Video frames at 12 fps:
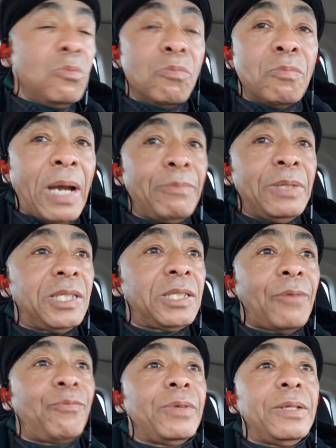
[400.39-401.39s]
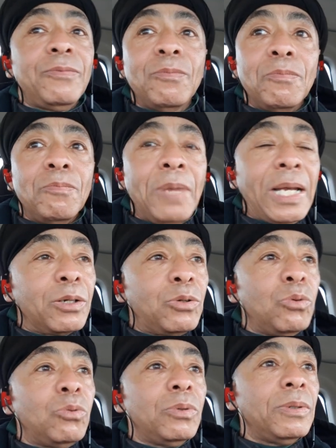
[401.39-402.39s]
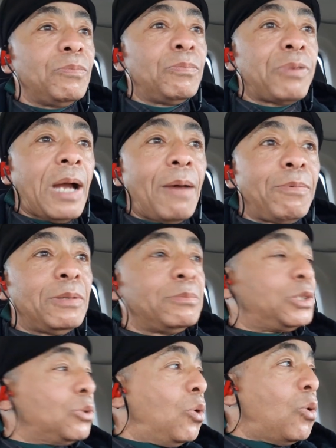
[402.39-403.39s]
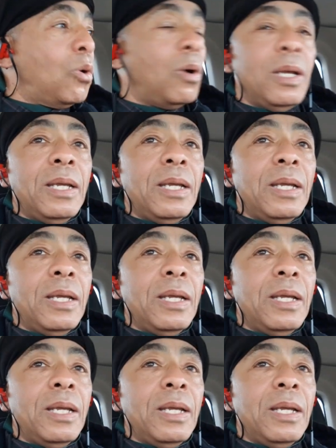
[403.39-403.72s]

might be suffering medical problems or